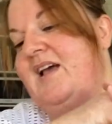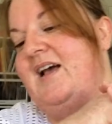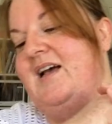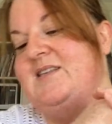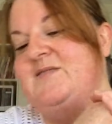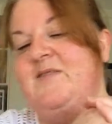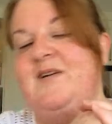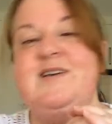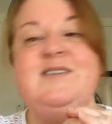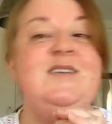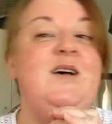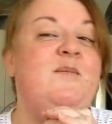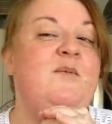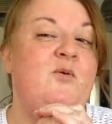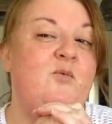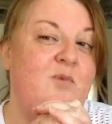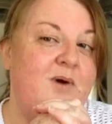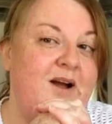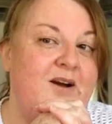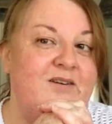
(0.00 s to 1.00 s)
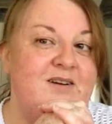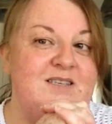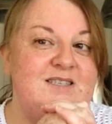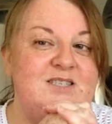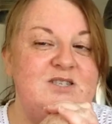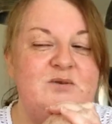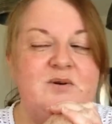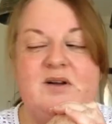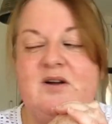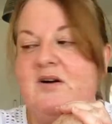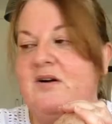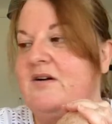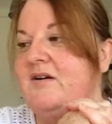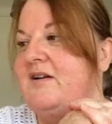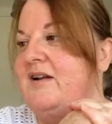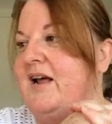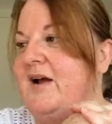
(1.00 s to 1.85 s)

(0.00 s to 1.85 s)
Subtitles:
As far as I'm aware, he's doing good.